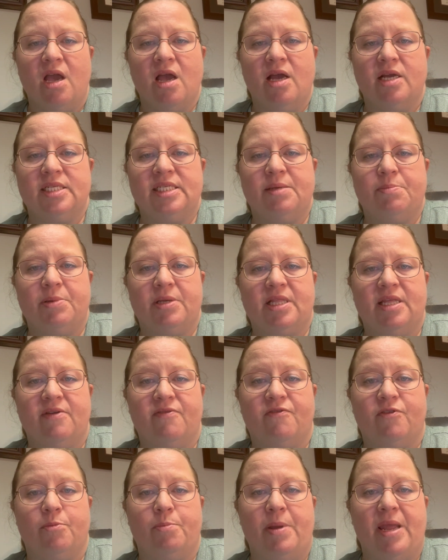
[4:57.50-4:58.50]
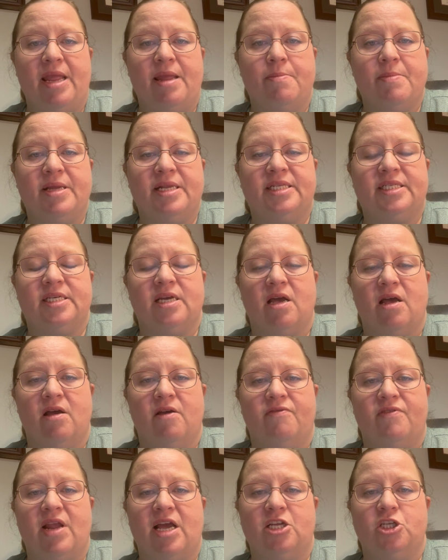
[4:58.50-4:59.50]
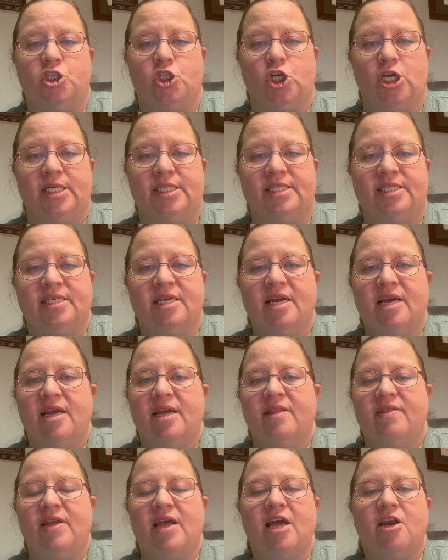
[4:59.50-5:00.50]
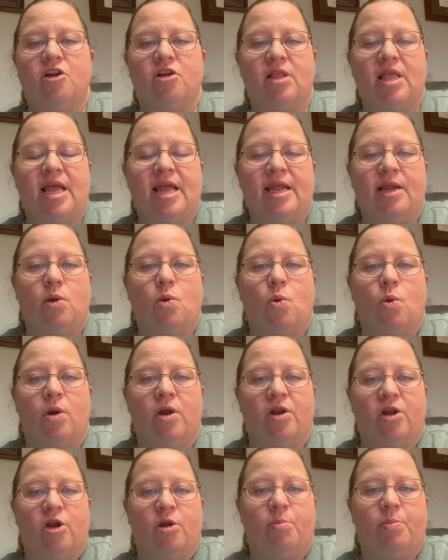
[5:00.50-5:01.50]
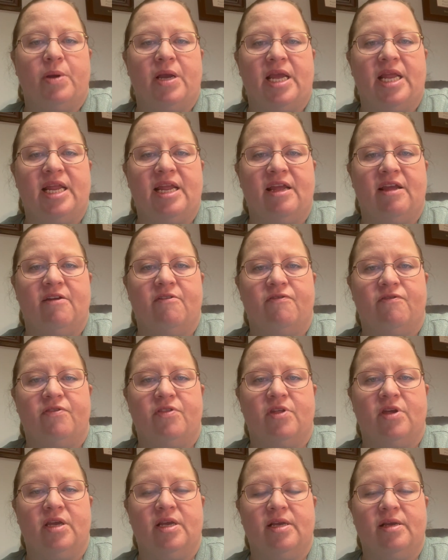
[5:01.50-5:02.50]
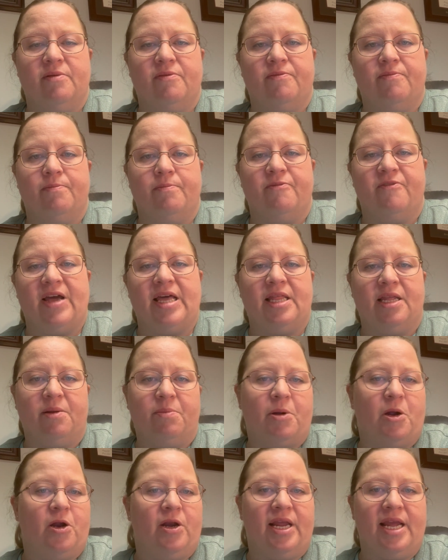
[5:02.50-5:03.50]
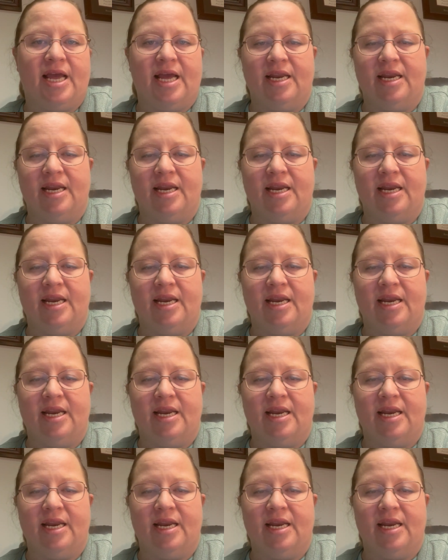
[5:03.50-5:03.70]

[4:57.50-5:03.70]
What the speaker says: typically for payment of not just the underlying order, but if the filing party had